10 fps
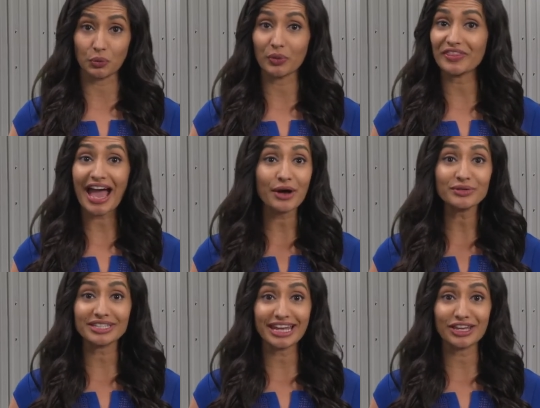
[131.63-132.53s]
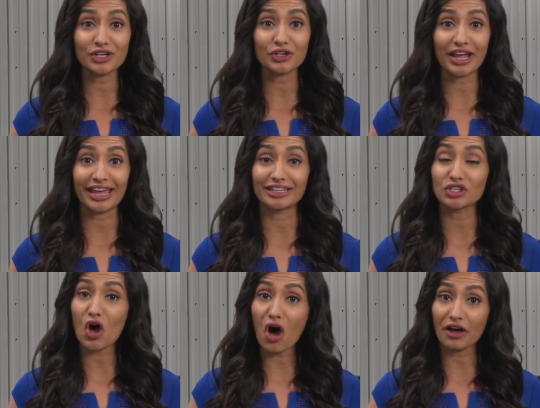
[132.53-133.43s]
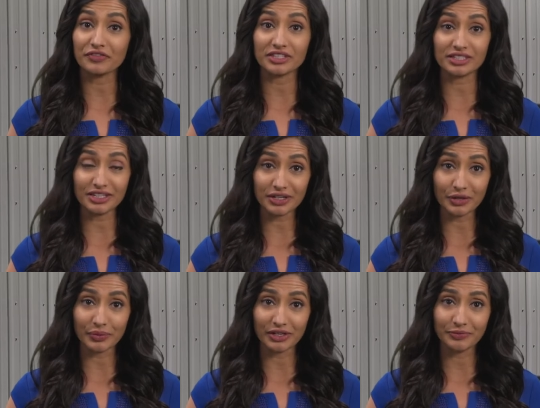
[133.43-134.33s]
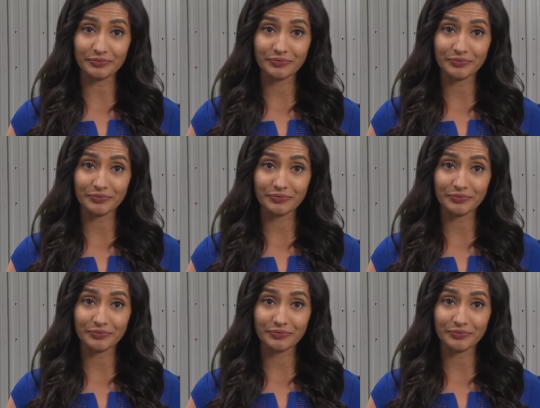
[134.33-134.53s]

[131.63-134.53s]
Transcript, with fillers: without taking your hands off the steering wheel.